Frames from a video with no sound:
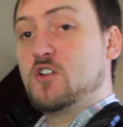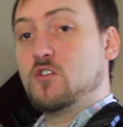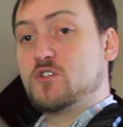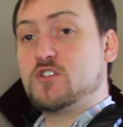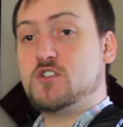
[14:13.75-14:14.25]

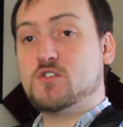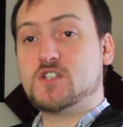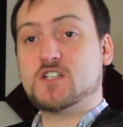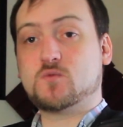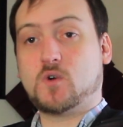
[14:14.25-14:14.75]
Don't just
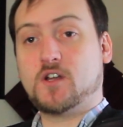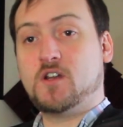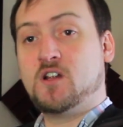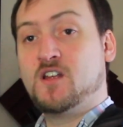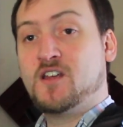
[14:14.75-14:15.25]
use this
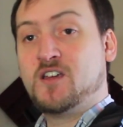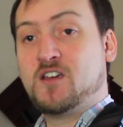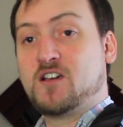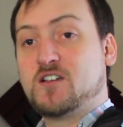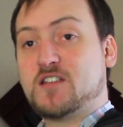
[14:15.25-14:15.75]
one,
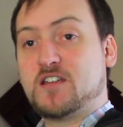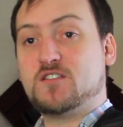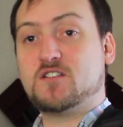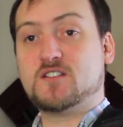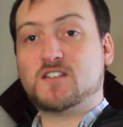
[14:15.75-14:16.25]
because
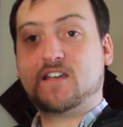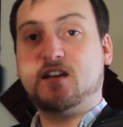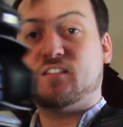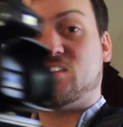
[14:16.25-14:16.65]
as you can see,